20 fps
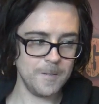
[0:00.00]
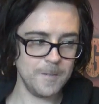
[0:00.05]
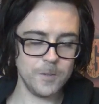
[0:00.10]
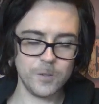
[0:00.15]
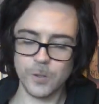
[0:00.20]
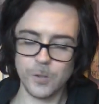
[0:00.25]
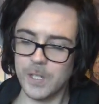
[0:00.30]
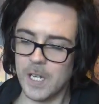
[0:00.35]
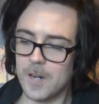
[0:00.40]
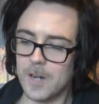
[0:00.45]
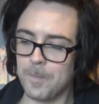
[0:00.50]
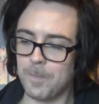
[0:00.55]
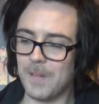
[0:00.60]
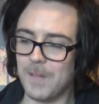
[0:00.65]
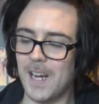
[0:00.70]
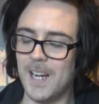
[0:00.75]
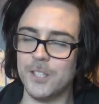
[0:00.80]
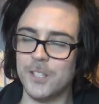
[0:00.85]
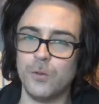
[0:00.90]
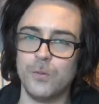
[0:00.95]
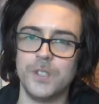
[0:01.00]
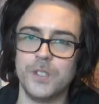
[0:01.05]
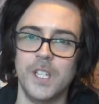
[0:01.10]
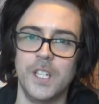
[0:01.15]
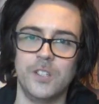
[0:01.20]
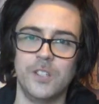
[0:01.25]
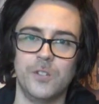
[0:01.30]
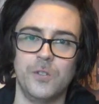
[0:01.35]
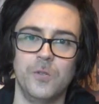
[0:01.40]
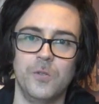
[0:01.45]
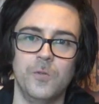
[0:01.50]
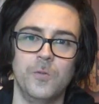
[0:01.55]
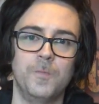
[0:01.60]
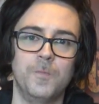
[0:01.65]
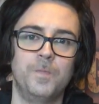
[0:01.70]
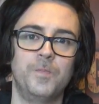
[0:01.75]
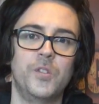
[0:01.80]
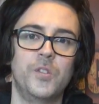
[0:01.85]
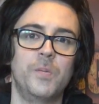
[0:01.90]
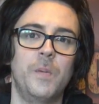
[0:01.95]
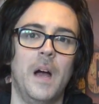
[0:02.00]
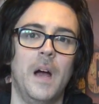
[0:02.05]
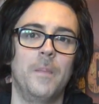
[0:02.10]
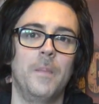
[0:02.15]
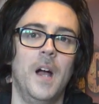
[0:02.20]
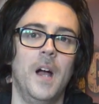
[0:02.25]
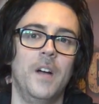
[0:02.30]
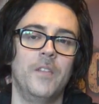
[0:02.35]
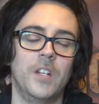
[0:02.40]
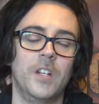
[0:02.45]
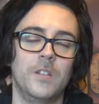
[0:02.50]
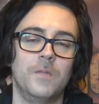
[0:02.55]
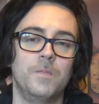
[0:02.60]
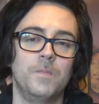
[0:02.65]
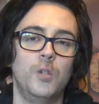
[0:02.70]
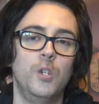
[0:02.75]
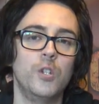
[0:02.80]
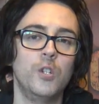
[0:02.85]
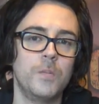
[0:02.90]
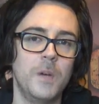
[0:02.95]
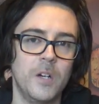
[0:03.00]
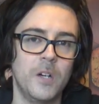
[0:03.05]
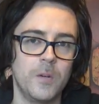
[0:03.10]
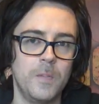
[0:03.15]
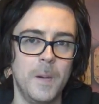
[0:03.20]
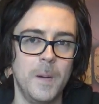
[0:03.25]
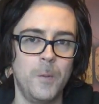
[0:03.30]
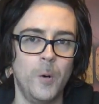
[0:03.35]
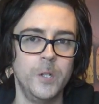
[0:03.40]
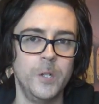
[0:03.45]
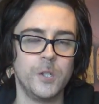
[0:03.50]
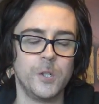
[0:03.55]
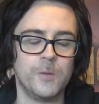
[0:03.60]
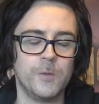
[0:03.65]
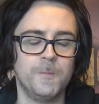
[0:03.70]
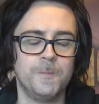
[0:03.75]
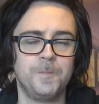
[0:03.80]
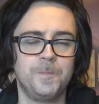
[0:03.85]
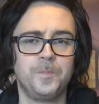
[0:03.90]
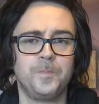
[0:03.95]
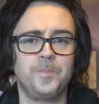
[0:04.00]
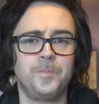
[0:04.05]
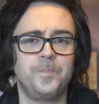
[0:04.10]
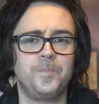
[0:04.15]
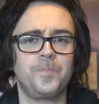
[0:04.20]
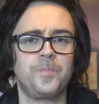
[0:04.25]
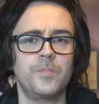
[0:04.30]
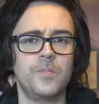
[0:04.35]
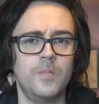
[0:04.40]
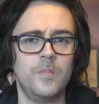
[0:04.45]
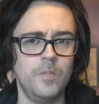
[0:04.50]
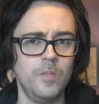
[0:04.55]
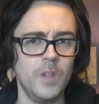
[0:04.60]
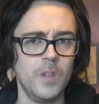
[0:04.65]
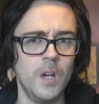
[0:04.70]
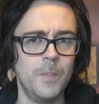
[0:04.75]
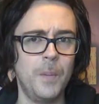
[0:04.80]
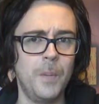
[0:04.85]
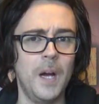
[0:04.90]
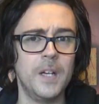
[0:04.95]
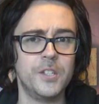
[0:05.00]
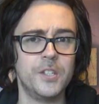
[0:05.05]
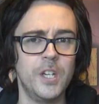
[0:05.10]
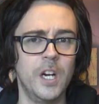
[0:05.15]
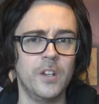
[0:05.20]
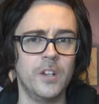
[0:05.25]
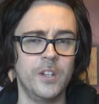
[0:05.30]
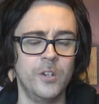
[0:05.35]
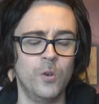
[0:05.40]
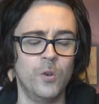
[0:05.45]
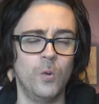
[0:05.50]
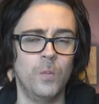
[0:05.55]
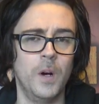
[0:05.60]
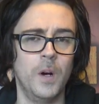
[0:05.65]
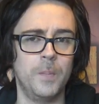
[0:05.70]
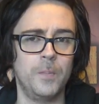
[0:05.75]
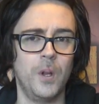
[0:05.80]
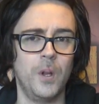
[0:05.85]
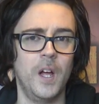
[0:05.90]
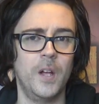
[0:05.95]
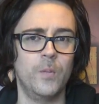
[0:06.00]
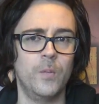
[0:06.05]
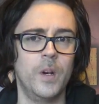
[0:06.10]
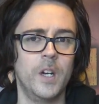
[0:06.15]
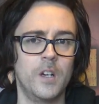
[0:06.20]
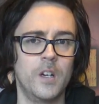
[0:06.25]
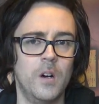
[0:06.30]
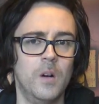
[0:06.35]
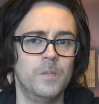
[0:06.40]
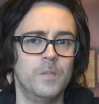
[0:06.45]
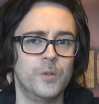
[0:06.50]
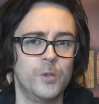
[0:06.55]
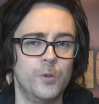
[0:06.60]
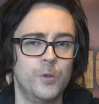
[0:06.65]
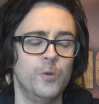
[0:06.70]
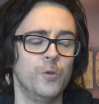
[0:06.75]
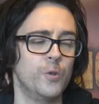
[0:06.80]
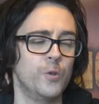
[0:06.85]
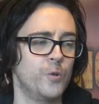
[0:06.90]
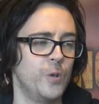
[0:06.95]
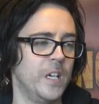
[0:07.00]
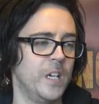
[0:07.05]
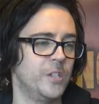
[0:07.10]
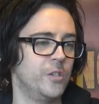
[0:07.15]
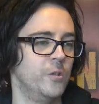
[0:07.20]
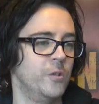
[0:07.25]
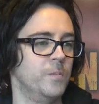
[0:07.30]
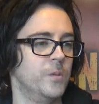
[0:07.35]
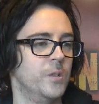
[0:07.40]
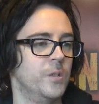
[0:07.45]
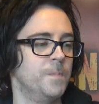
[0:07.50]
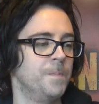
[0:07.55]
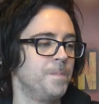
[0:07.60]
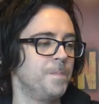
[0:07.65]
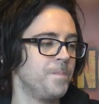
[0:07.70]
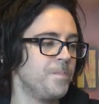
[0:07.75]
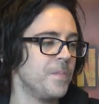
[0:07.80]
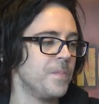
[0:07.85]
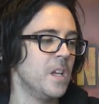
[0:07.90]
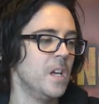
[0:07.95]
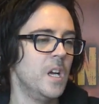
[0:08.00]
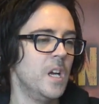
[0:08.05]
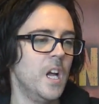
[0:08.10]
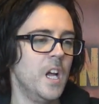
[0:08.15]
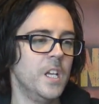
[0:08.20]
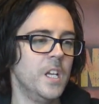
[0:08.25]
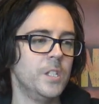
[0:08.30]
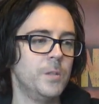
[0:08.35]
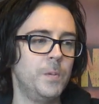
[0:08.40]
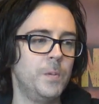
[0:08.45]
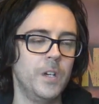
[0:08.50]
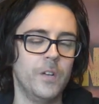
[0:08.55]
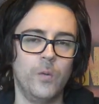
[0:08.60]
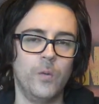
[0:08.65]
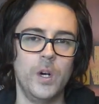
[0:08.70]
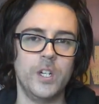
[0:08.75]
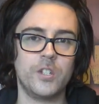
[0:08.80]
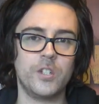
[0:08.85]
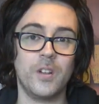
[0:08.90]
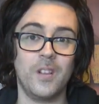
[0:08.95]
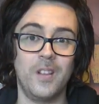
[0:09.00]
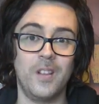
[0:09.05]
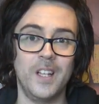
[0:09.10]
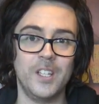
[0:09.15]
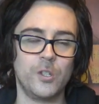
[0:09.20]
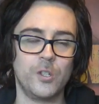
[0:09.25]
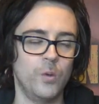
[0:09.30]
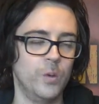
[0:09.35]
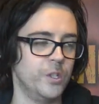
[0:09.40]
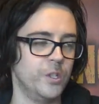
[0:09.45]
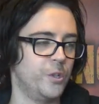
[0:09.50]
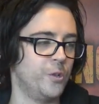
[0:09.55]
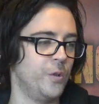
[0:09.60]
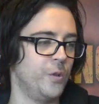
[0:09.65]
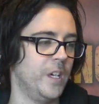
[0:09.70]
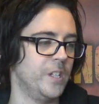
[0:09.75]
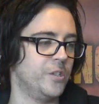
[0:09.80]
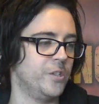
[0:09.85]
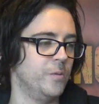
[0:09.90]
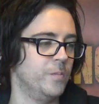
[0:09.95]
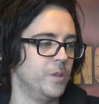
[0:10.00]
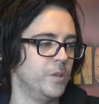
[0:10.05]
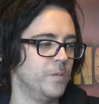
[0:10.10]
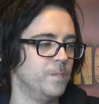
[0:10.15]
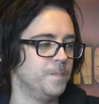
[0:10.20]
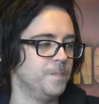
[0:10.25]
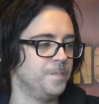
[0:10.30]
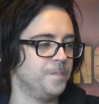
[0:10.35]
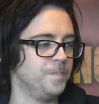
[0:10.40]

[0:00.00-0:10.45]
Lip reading: So yeah, I don't tend to spam having a huge amount of command points, but I certainly know my plan when it comes to stratagems. Speaking of which, let's go into stratagems.